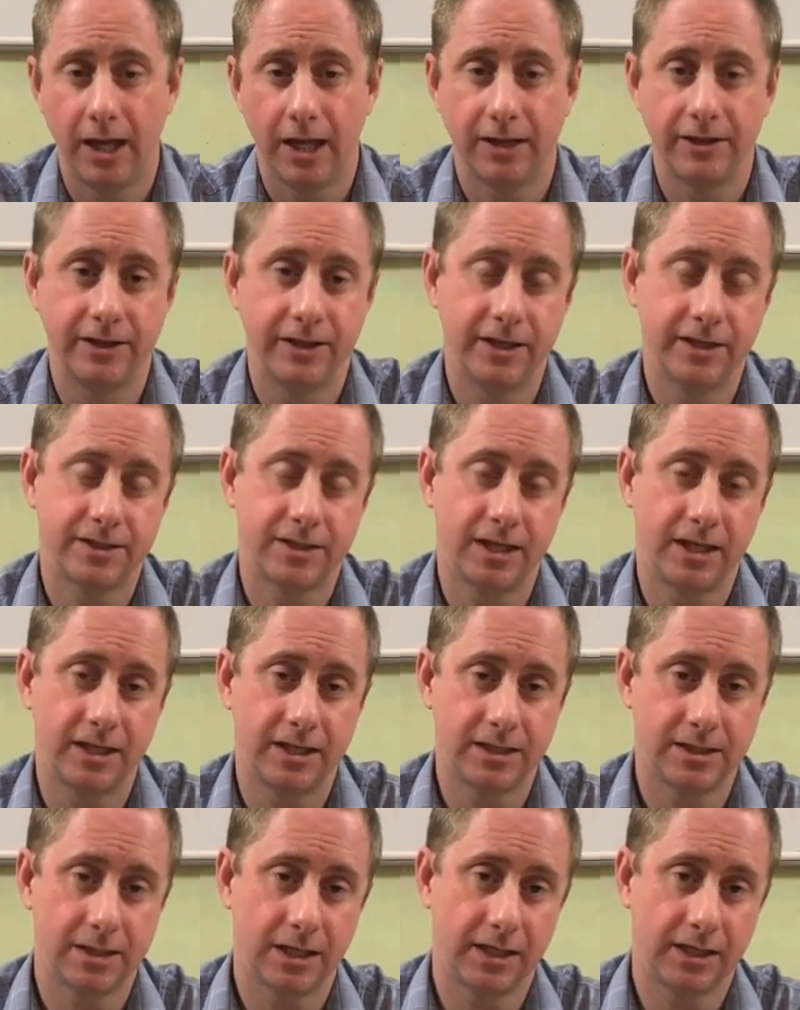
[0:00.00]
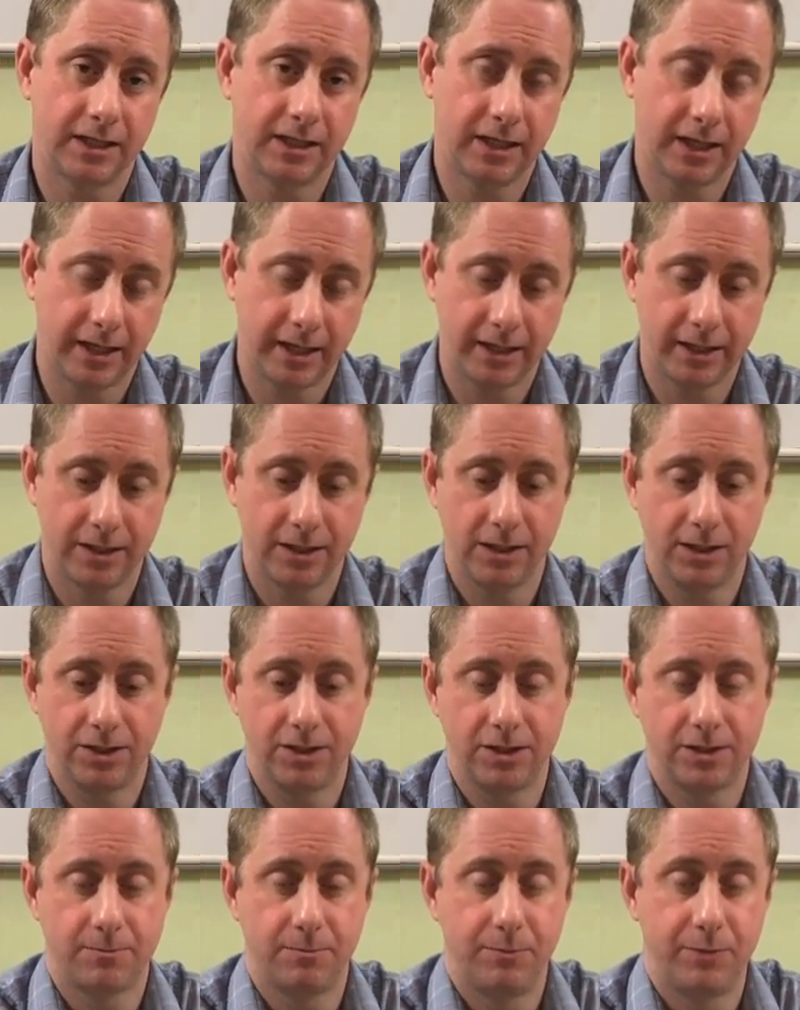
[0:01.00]
this is again
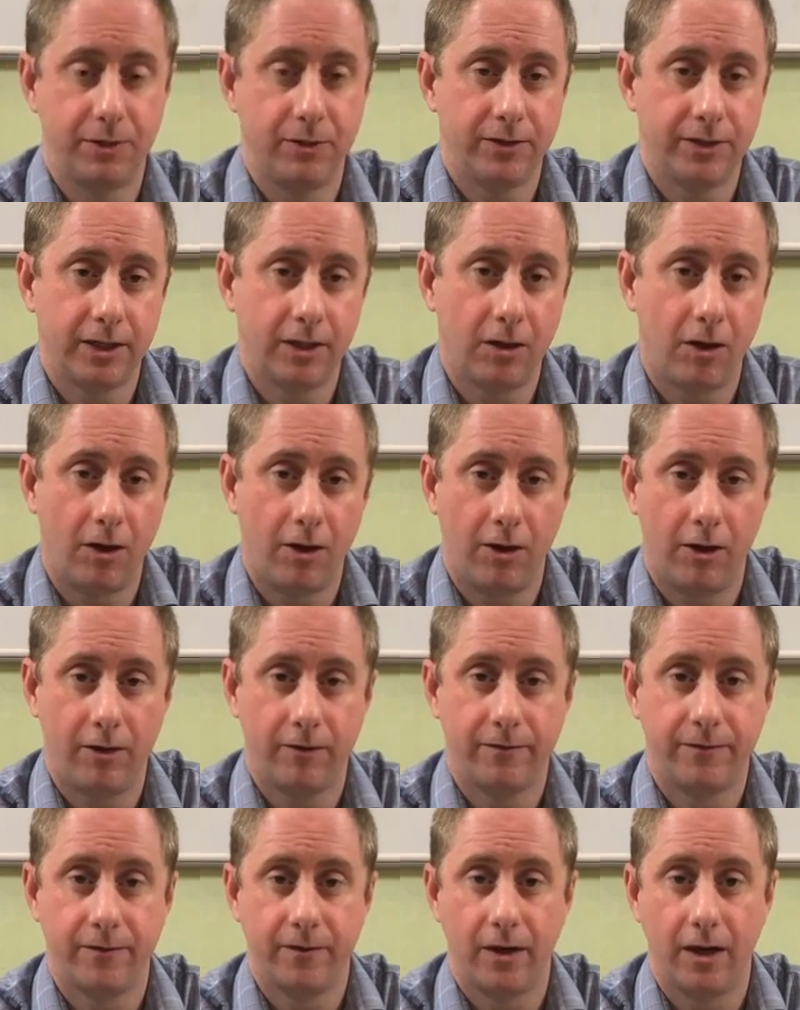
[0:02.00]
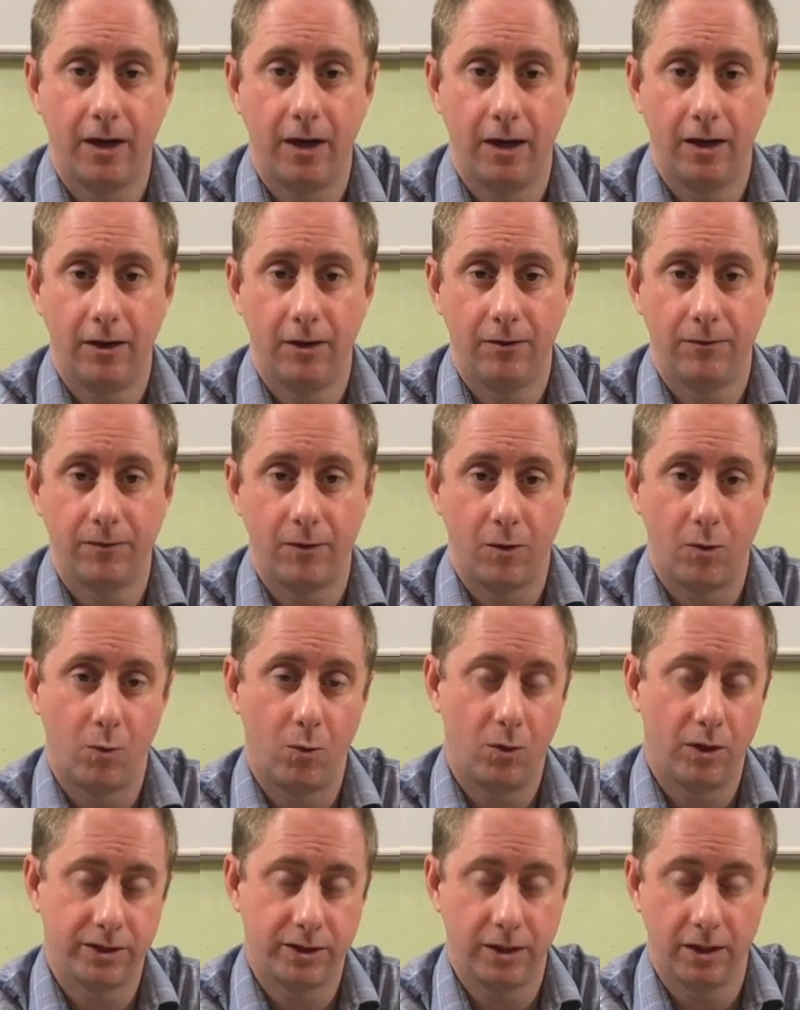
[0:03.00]
just building off of
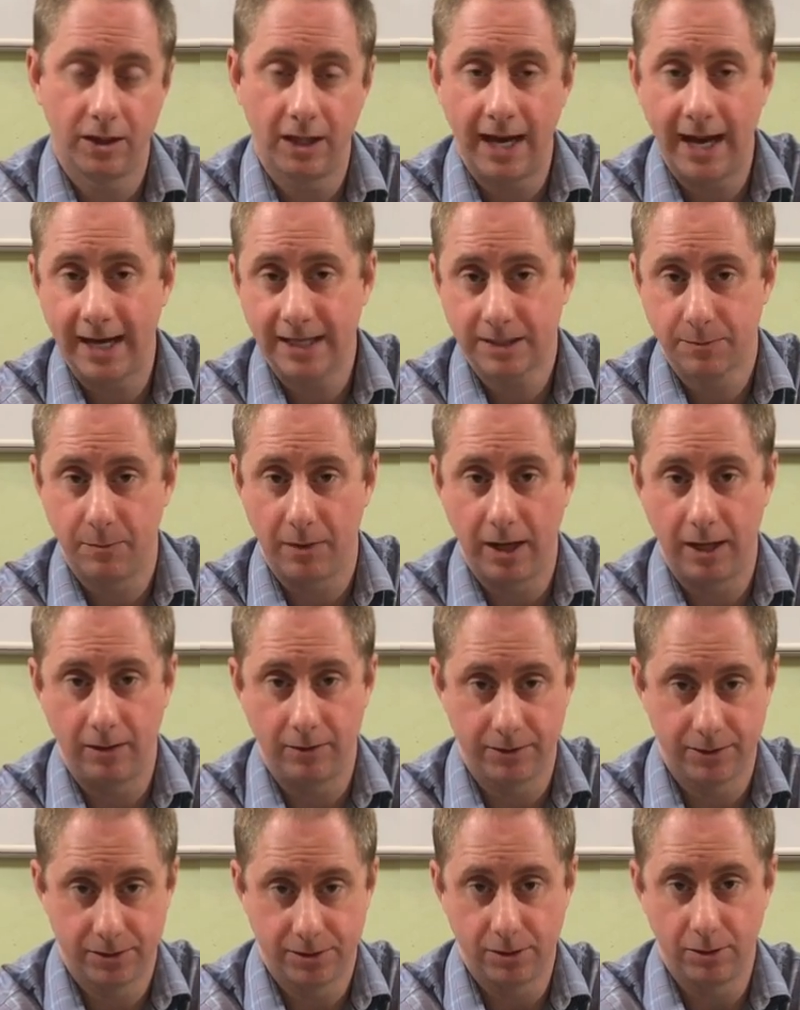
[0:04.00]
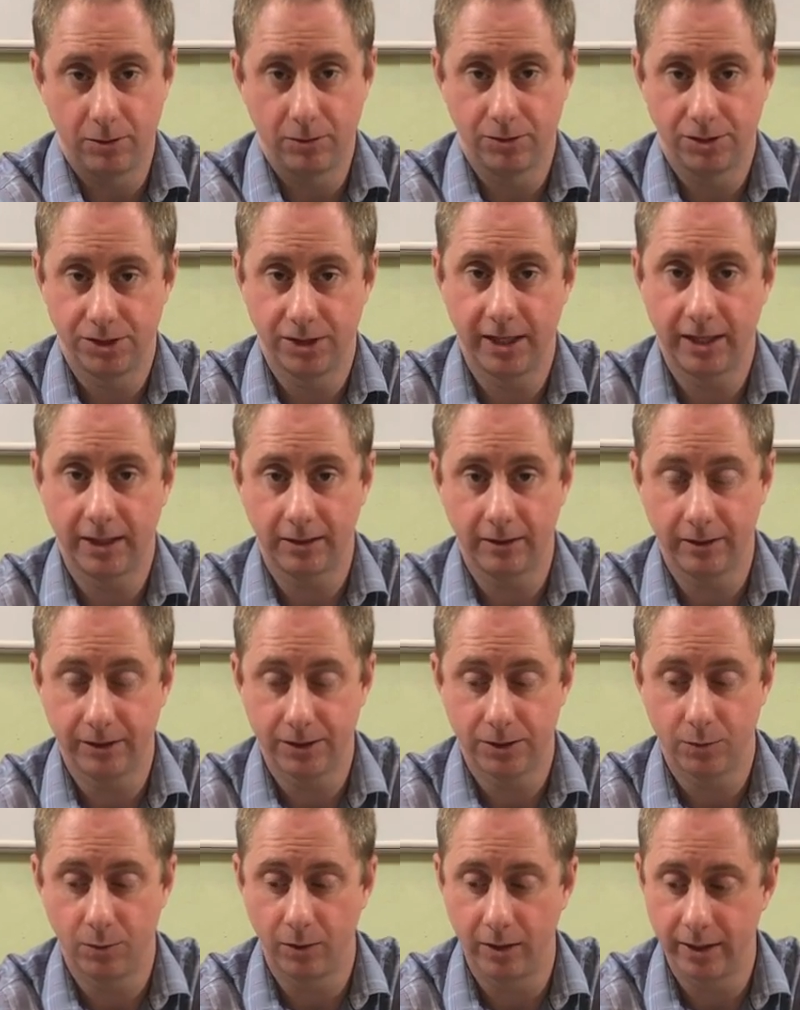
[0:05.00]
what the last milestone
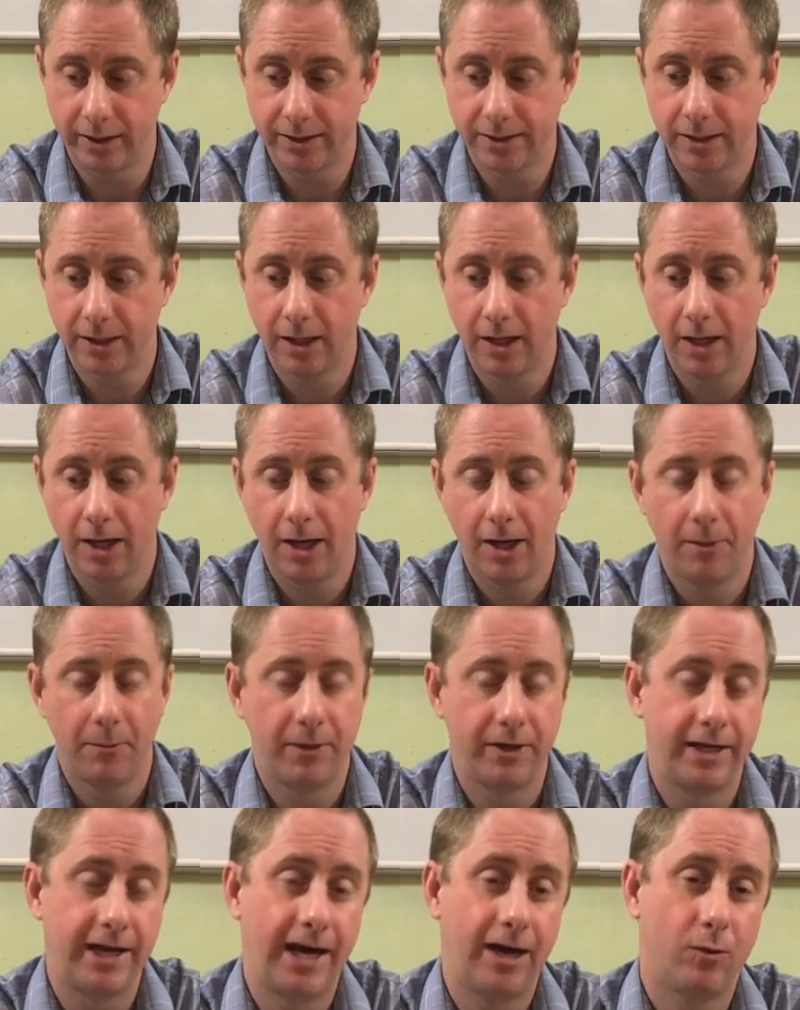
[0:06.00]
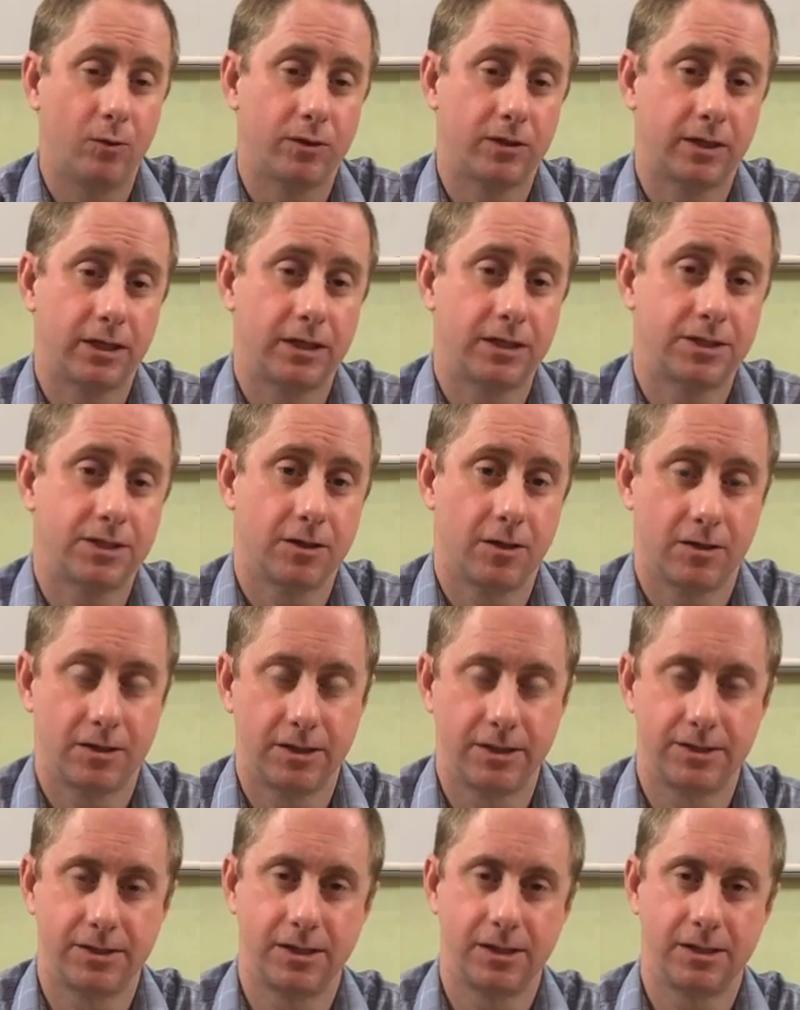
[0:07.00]
checklist was, but now we're going to start to
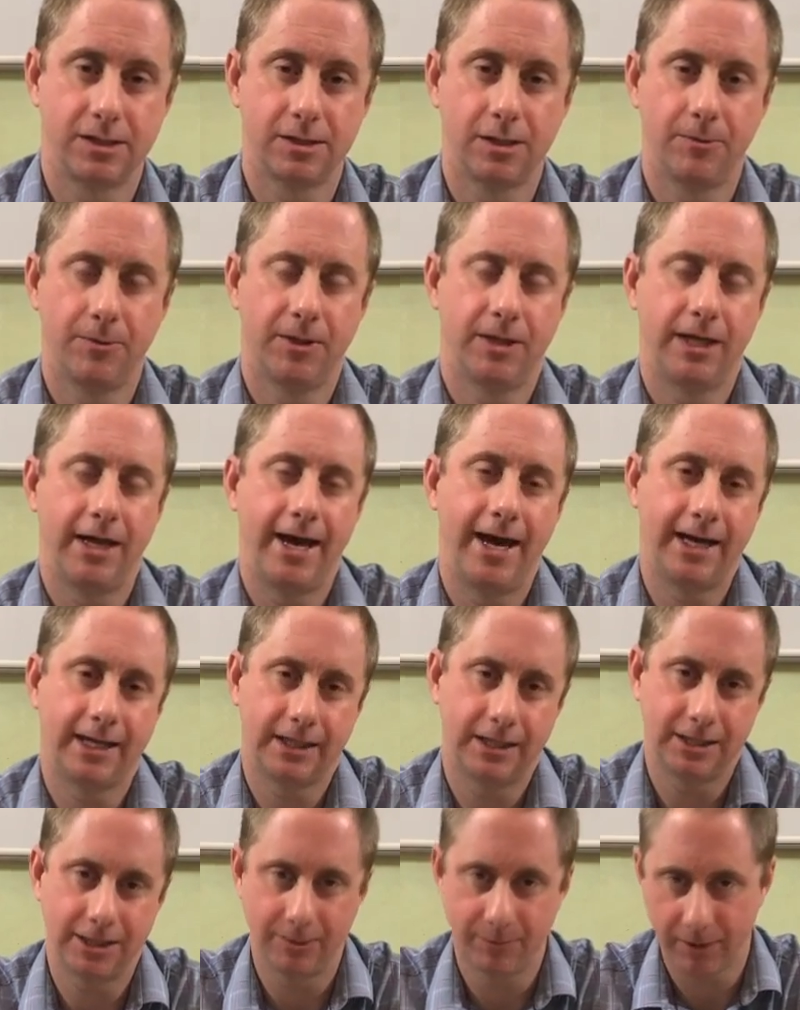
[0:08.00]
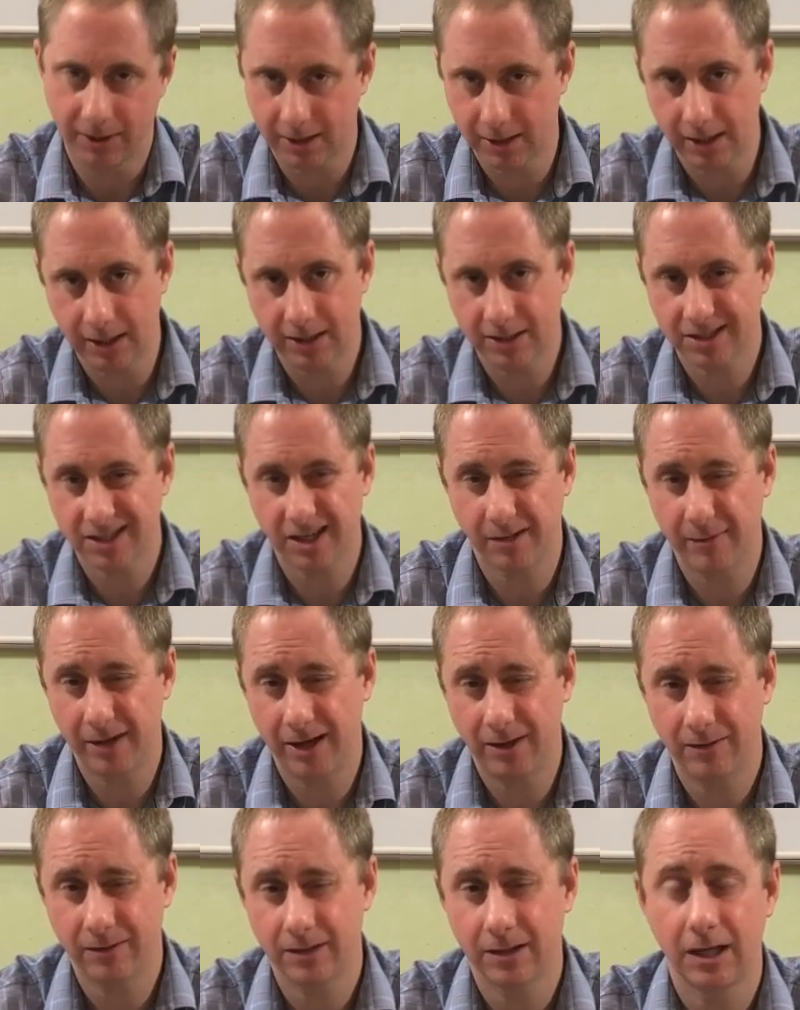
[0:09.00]
see some of the academic things come
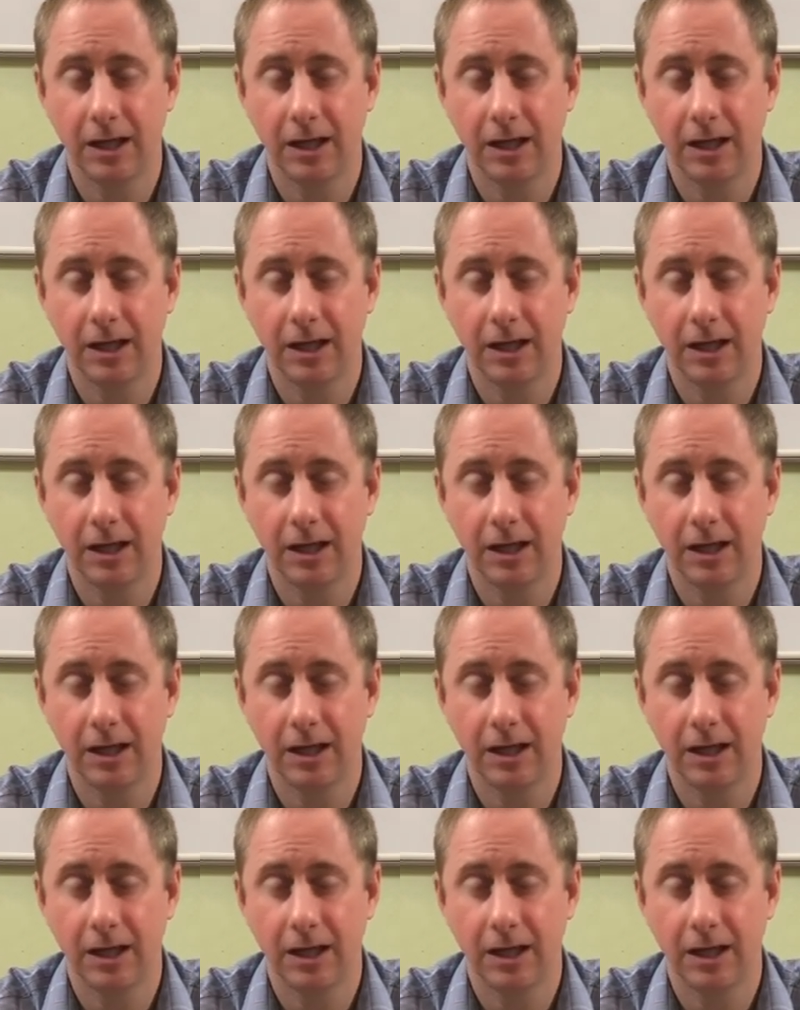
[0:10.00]
out.